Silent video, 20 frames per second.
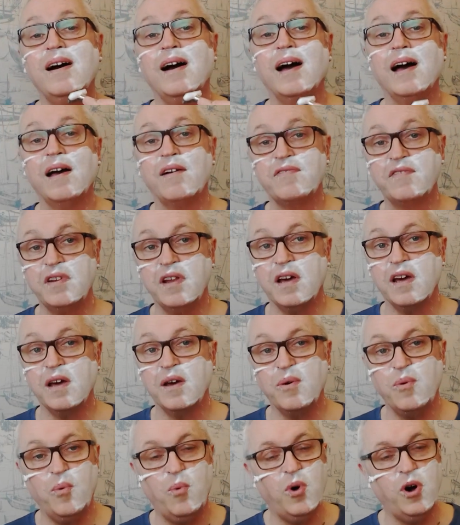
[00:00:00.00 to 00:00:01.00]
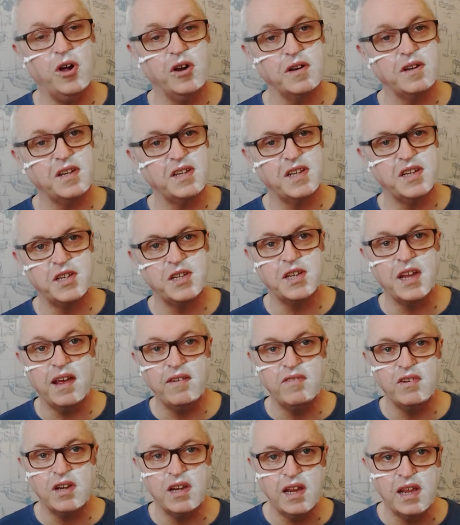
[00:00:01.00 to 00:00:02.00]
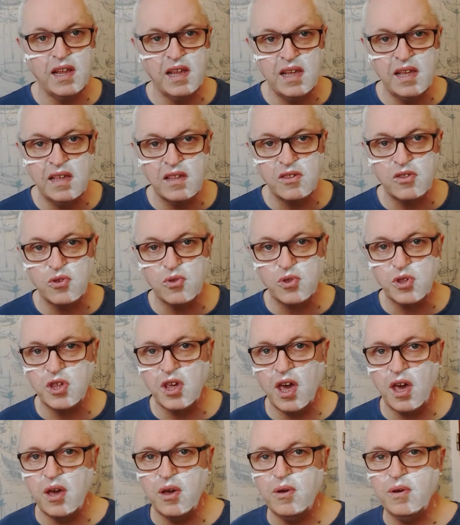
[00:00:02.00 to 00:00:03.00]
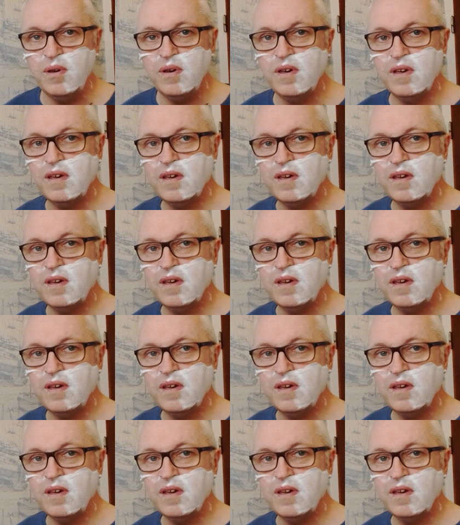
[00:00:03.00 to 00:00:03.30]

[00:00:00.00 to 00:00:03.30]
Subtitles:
after what, 7 years or so,